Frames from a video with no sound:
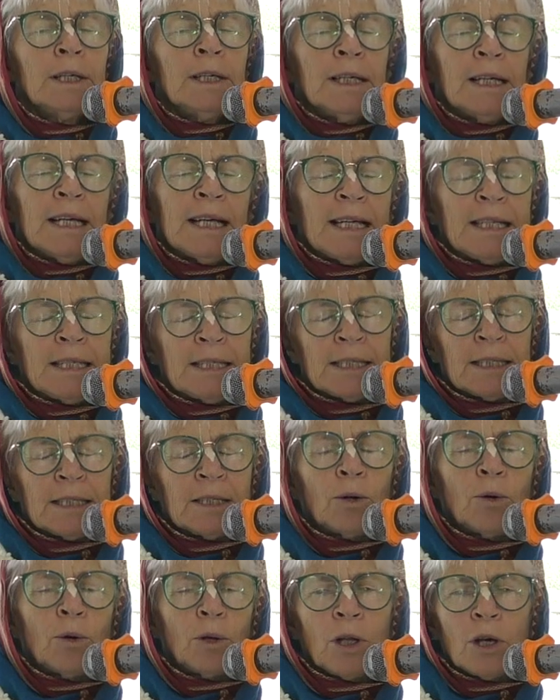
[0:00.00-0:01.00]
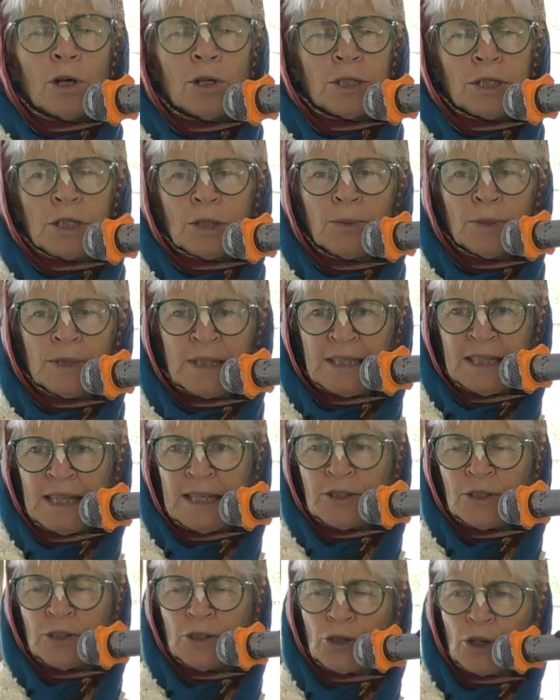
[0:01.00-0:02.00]
And all those who were
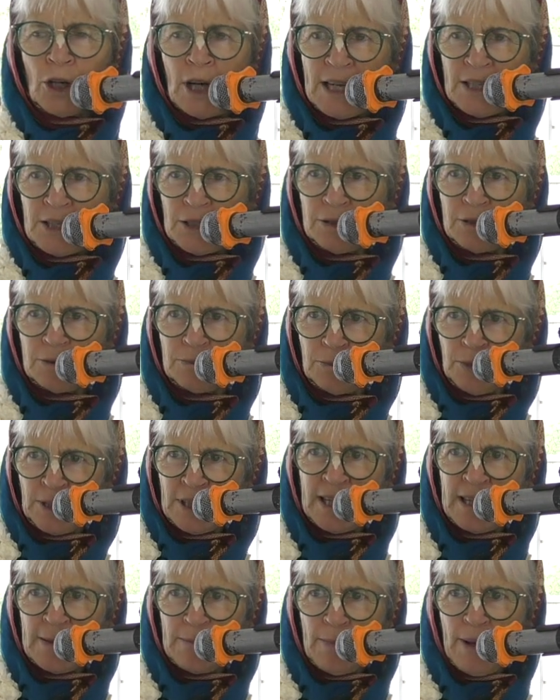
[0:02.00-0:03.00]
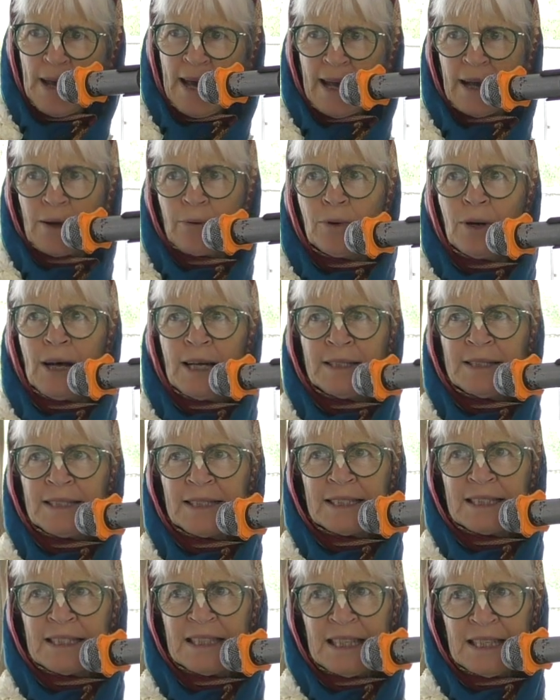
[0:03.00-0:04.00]
sent to try to bring him back were
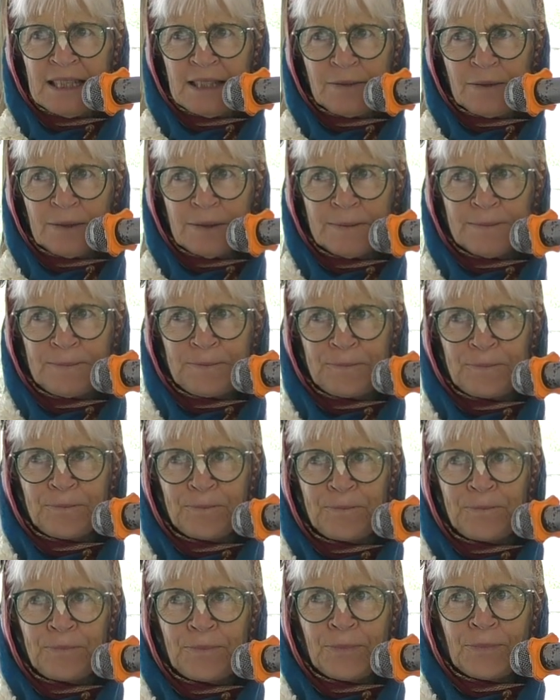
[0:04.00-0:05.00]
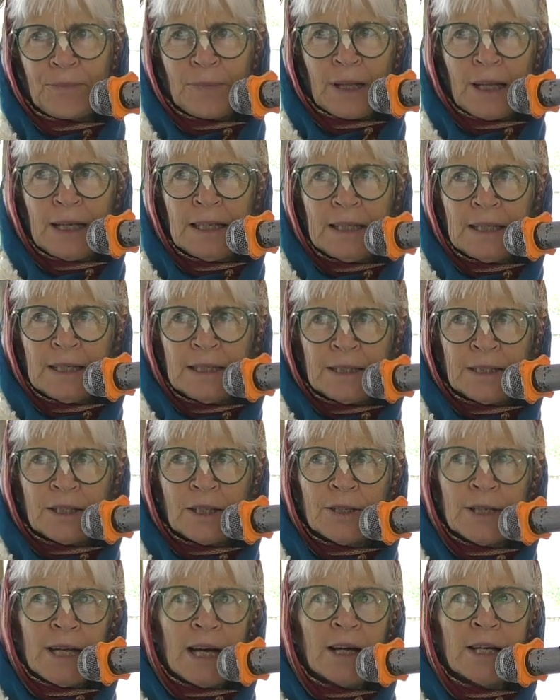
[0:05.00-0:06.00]
unsuccessful. So
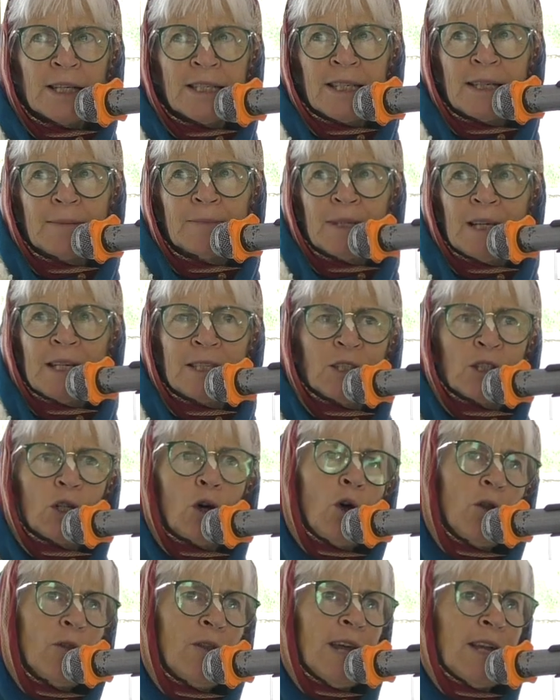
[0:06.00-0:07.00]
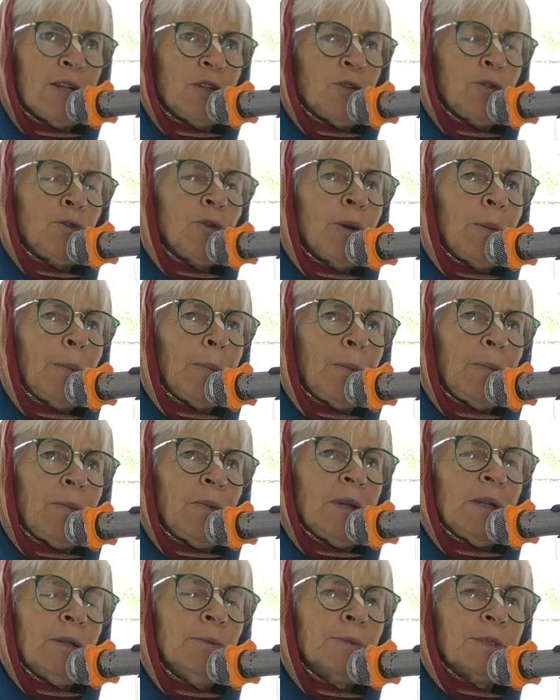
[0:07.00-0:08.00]
Narottama Das, on that trip,
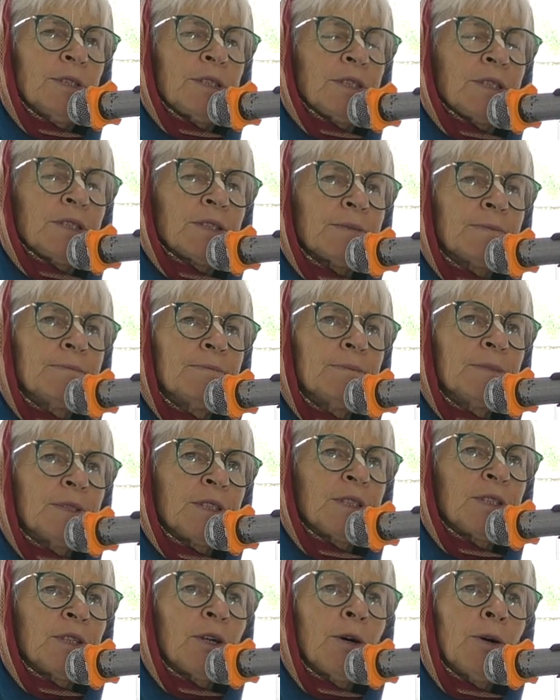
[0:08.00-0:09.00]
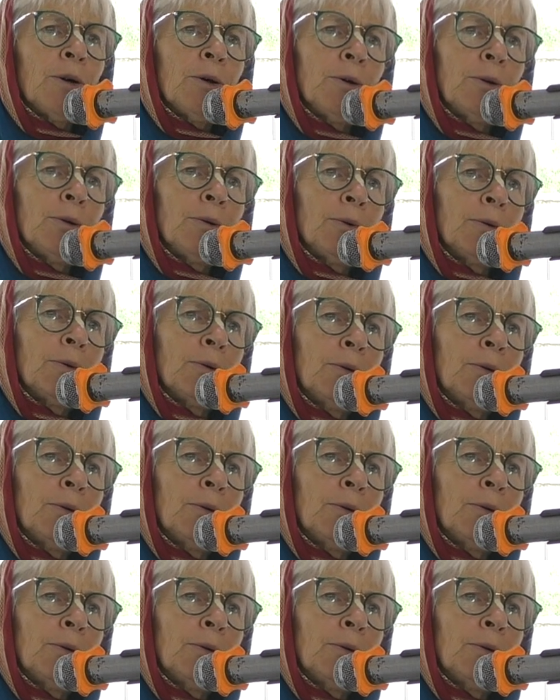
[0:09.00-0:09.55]
he was so